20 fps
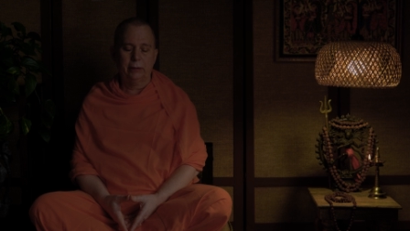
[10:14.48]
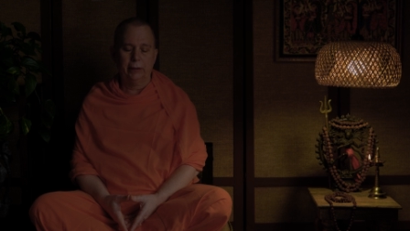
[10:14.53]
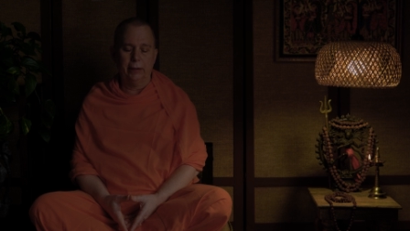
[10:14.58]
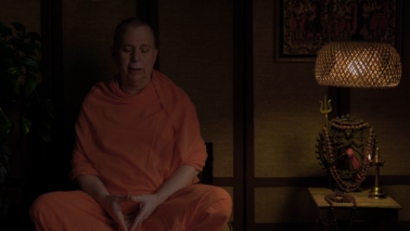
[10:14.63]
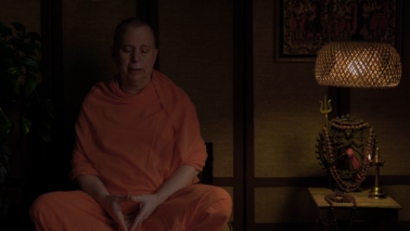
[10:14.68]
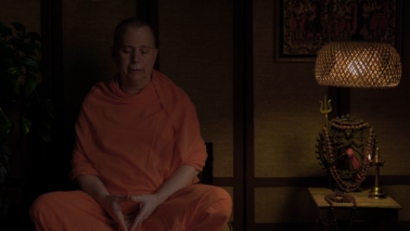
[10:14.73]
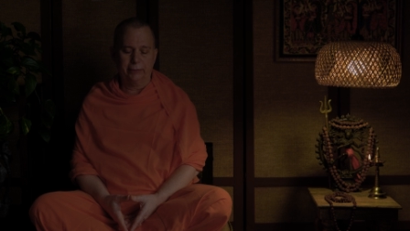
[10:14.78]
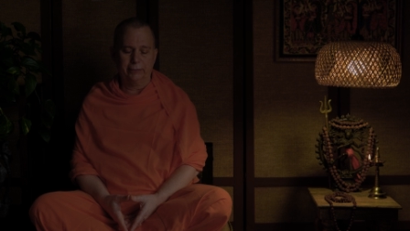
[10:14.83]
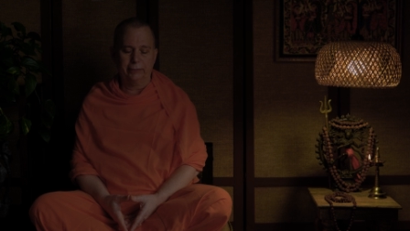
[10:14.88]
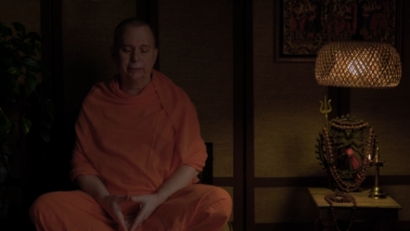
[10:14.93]

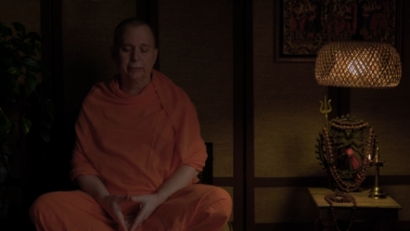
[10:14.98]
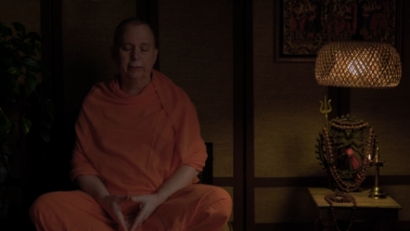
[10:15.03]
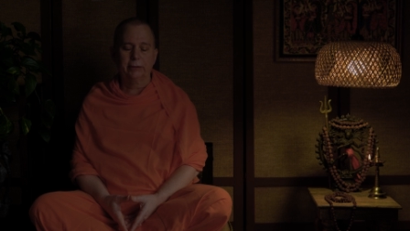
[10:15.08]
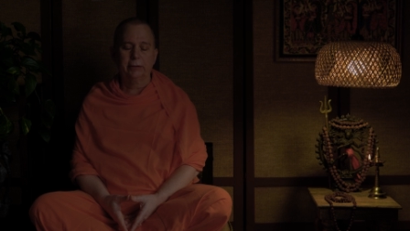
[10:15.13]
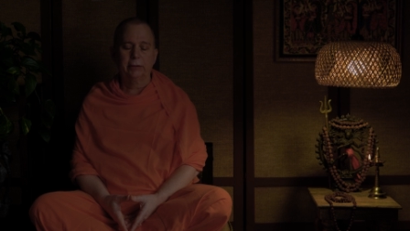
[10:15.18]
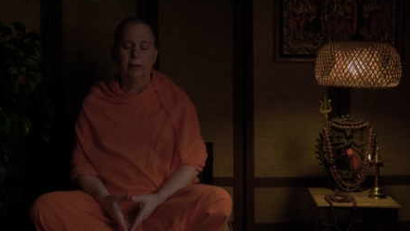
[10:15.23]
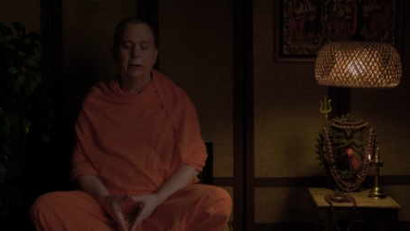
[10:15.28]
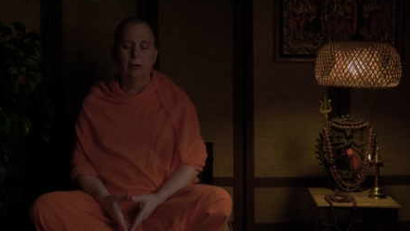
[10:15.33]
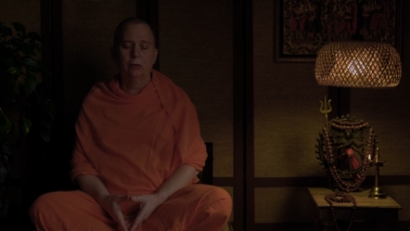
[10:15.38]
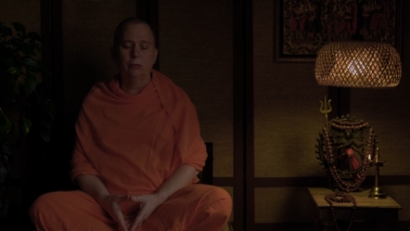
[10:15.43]
Next,
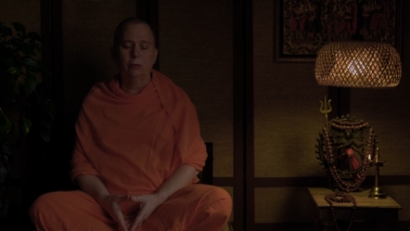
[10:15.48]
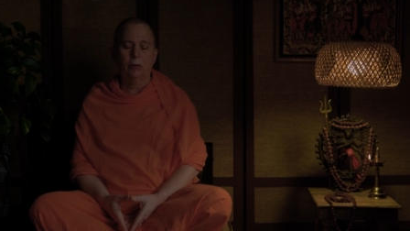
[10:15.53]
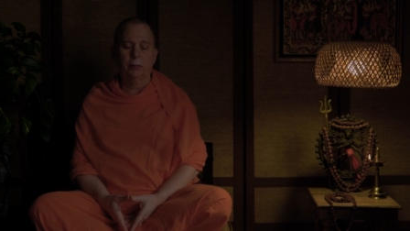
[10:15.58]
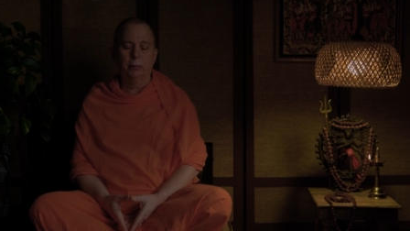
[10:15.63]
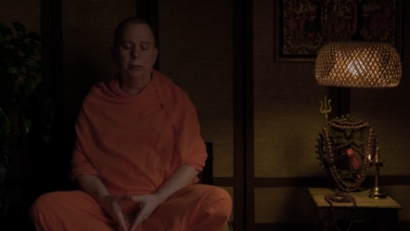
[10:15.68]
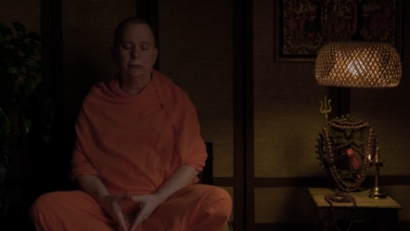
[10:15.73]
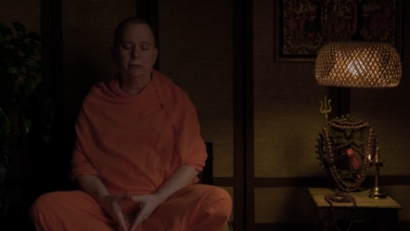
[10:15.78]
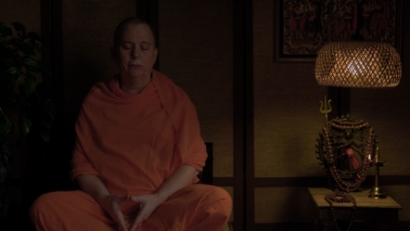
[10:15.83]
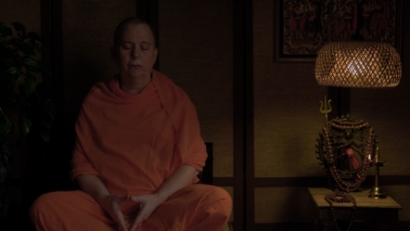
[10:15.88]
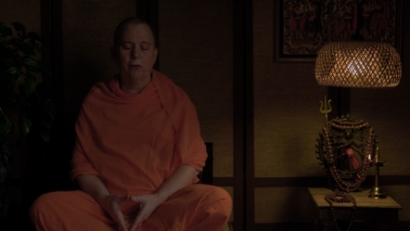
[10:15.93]
we'll
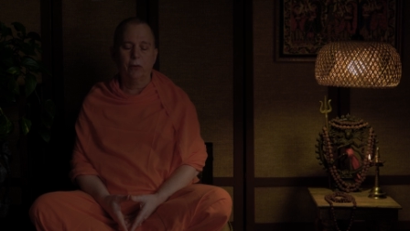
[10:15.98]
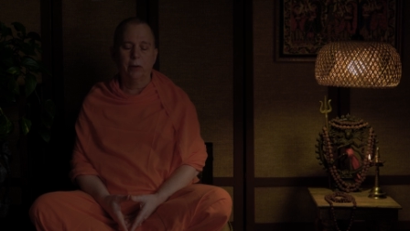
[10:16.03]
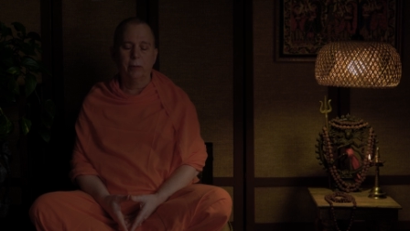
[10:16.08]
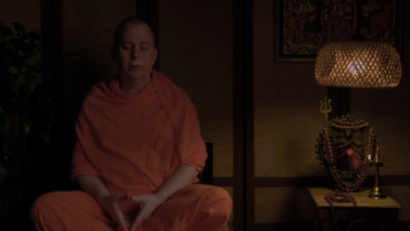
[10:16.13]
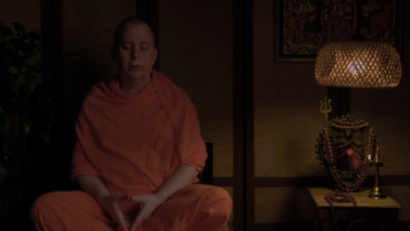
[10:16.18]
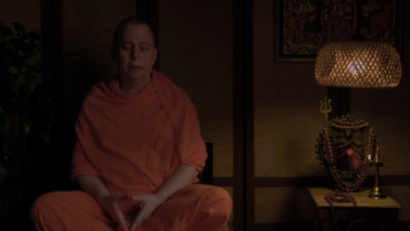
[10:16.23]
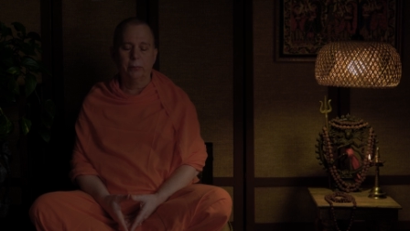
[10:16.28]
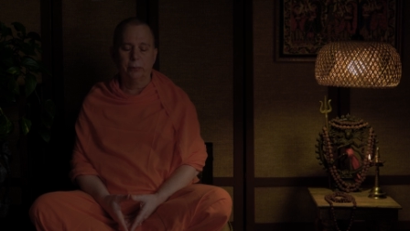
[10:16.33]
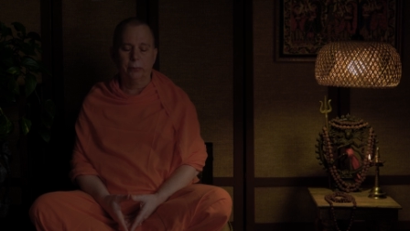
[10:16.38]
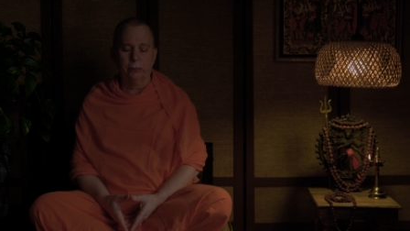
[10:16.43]

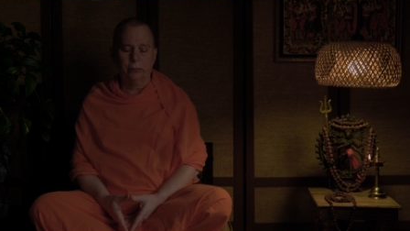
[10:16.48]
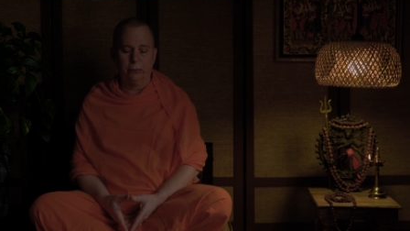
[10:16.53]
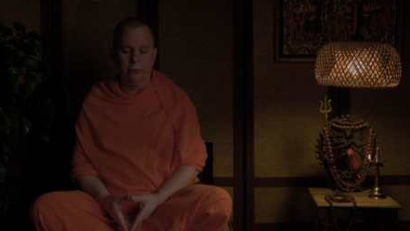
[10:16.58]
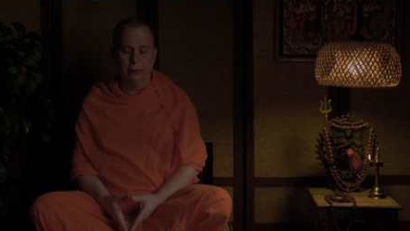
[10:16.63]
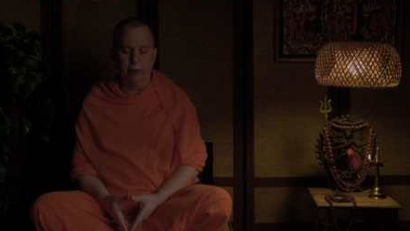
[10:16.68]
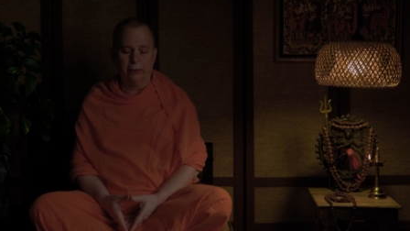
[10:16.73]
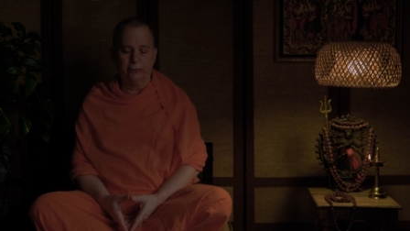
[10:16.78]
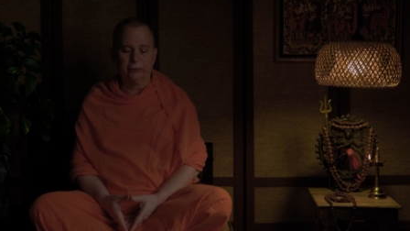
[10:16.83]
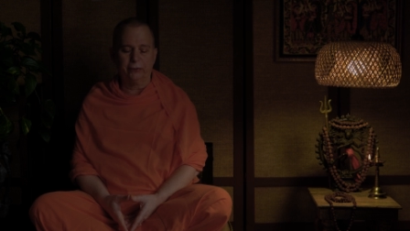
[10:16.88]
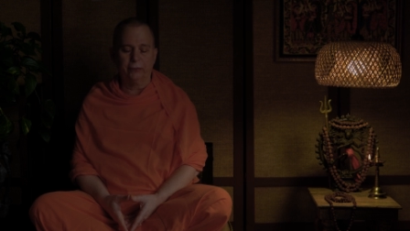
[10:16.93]
perform the
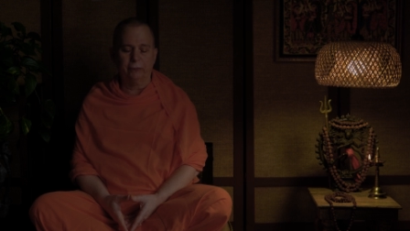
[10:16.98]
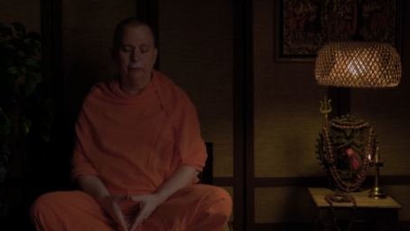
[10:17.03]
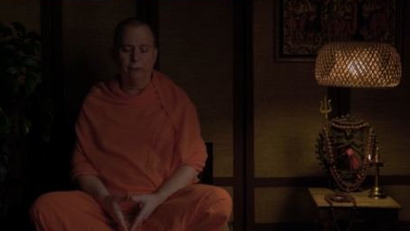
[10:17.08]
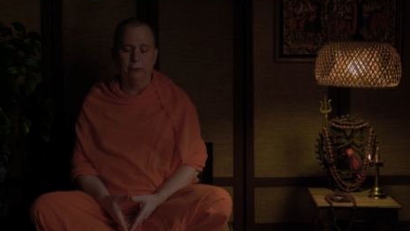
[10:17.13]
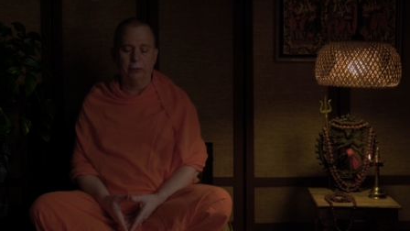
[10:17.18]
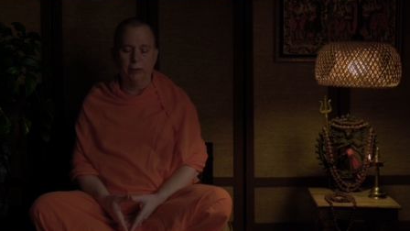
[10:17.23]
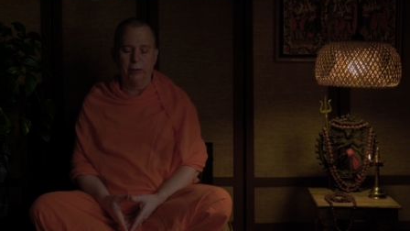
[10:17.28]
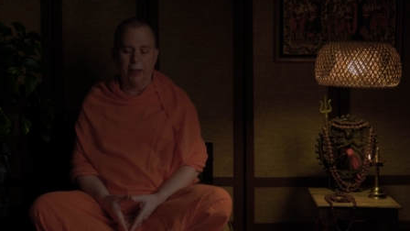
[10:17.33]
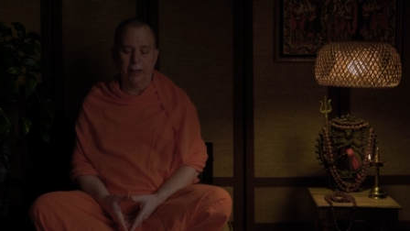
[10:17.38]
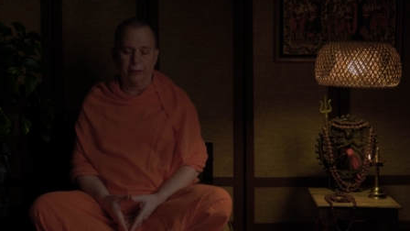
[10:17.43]

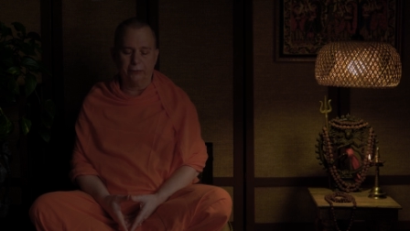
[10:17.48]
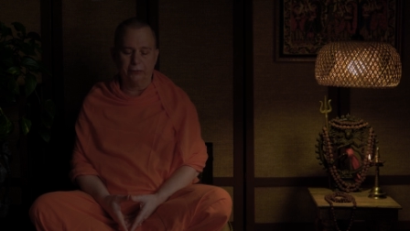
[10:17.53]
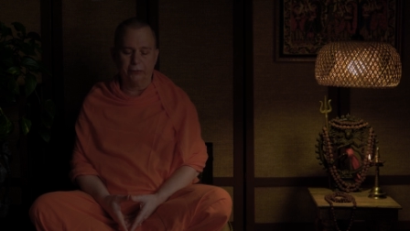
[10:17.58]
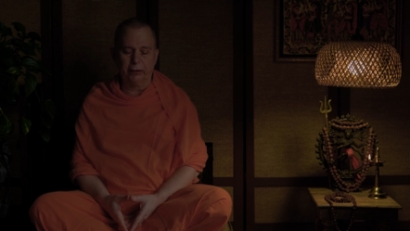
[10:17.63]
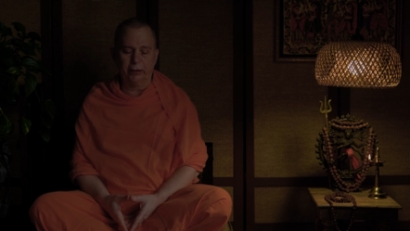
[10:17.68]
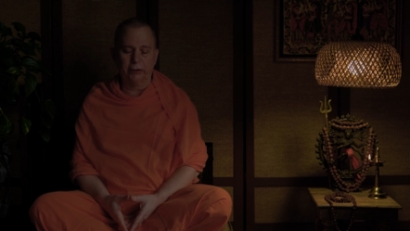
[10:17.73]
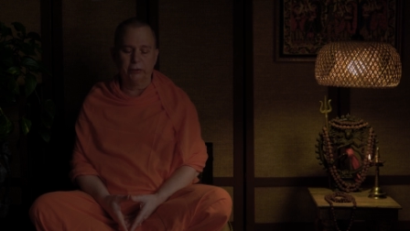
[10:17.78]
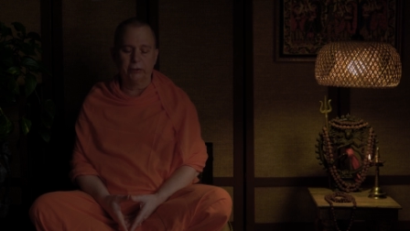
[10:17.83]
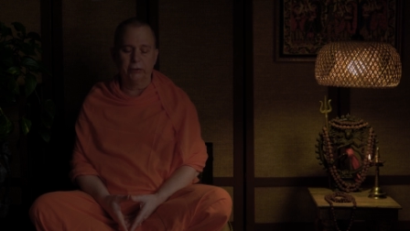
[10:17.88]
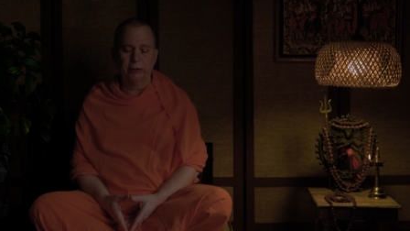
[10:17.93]
progressive
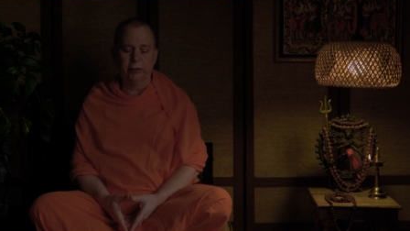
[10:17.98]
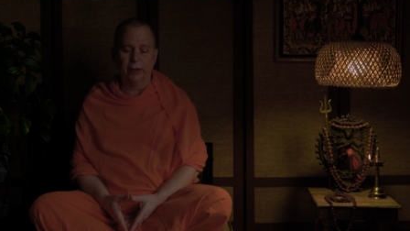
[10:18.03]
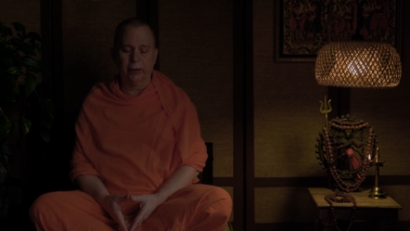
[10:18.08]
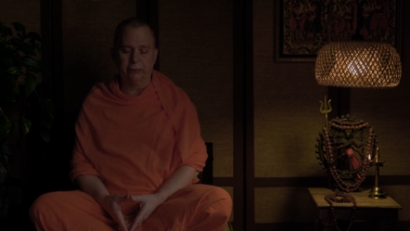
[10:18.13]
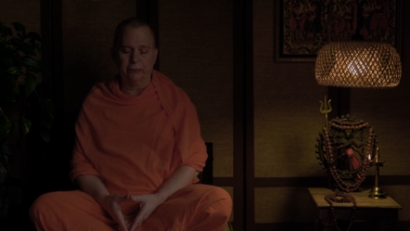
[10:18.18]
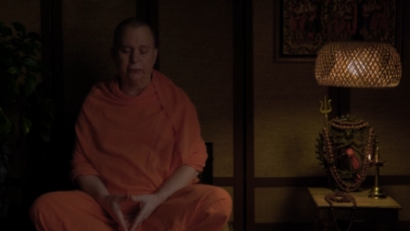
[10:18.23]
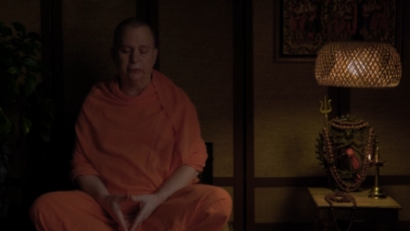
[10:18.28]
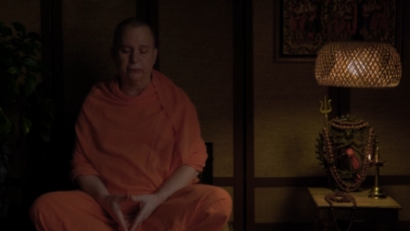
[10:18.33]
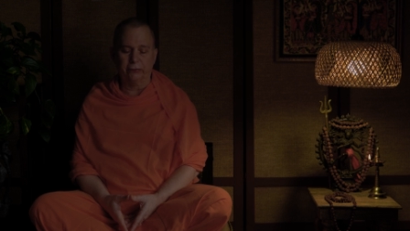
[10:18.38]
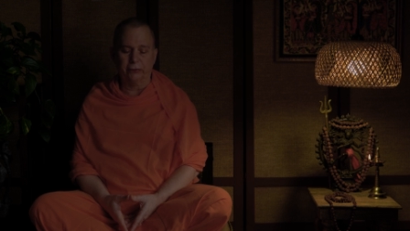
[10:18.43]
relaxation
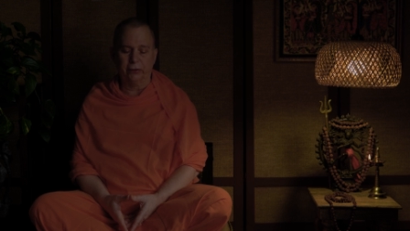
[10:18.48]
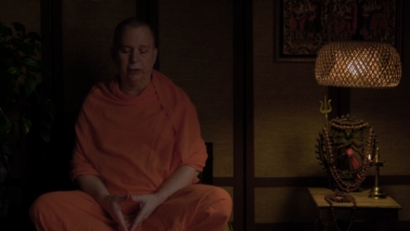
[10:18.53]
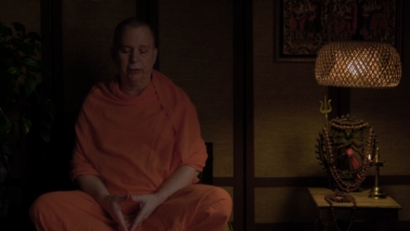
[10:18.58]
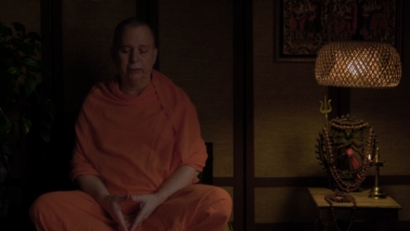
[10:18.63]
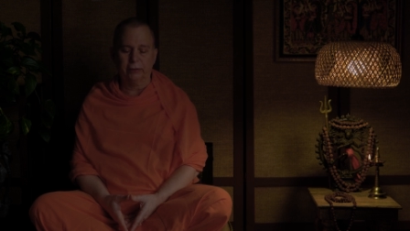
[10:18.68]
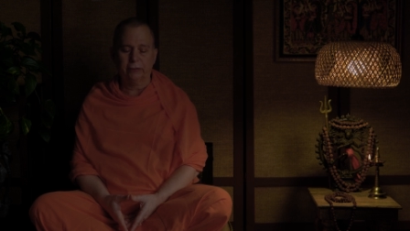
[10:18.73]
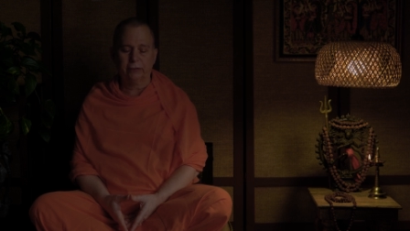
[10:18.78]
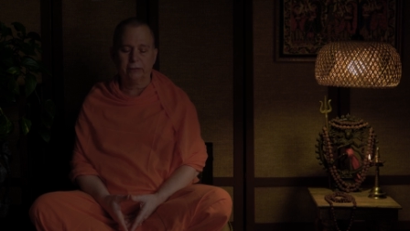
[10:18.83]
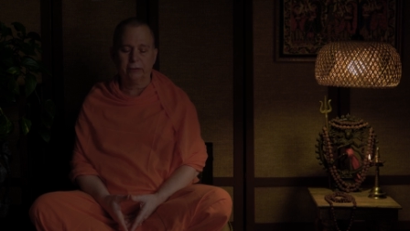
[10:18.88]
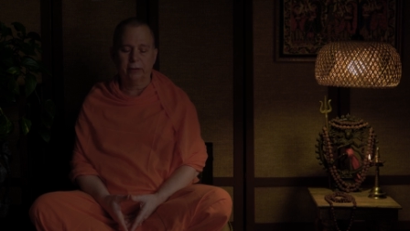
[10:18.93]

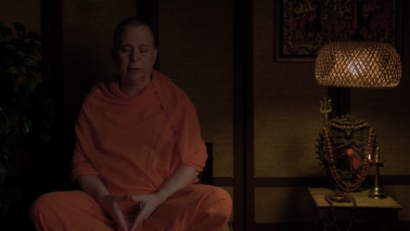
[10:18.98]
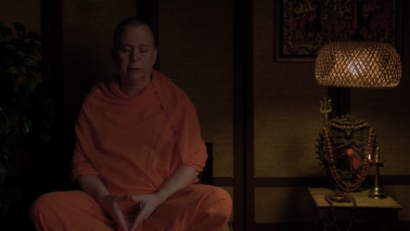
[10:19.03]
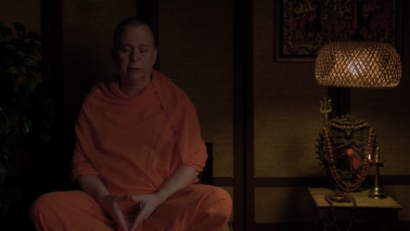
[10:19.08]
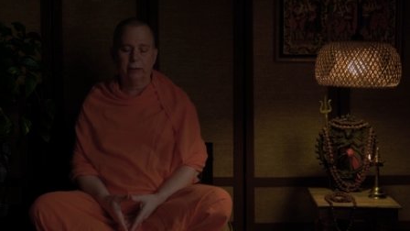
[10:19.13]
exercise,